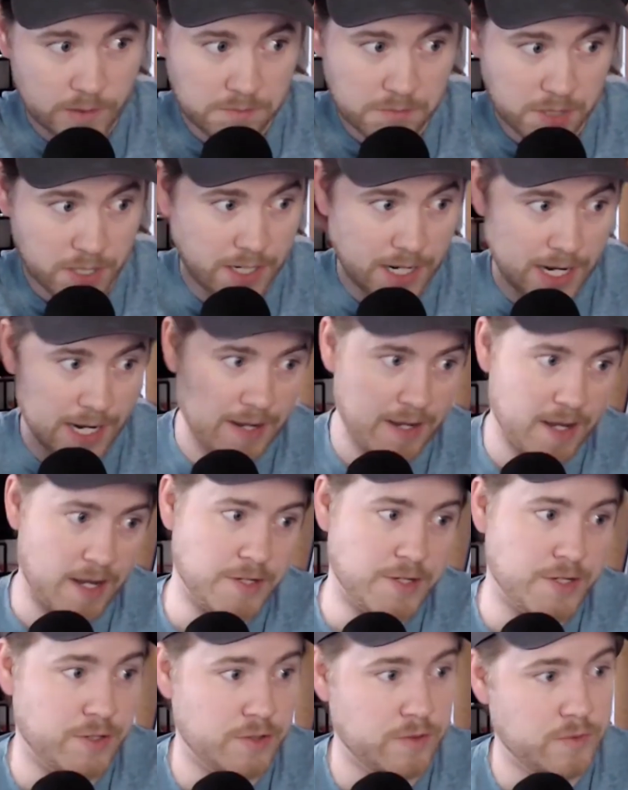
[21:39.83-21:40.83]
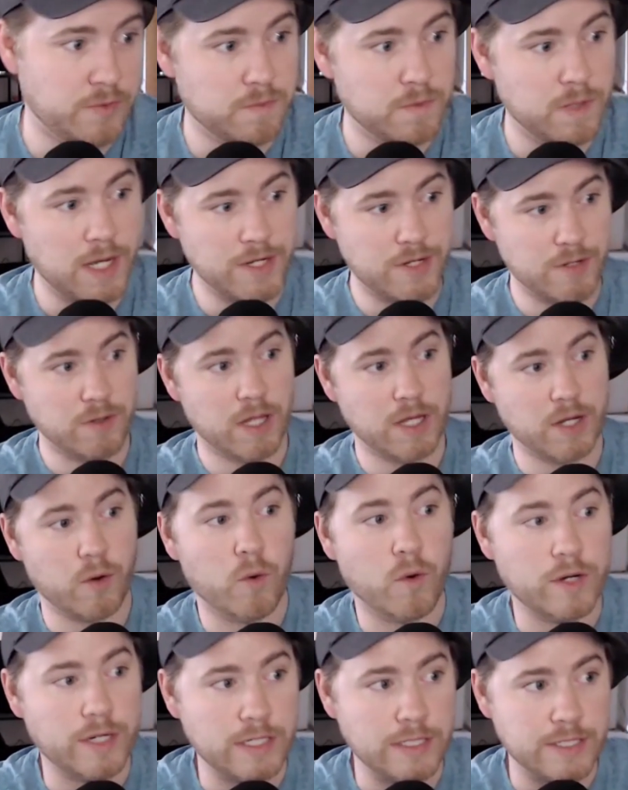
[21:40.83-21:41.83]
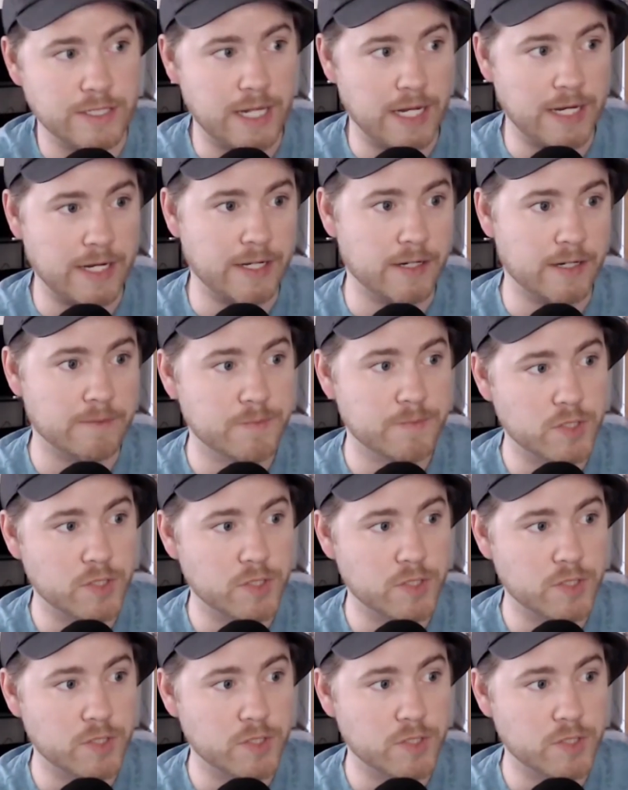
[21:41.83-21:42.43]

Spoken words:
But I do like Oregon State here.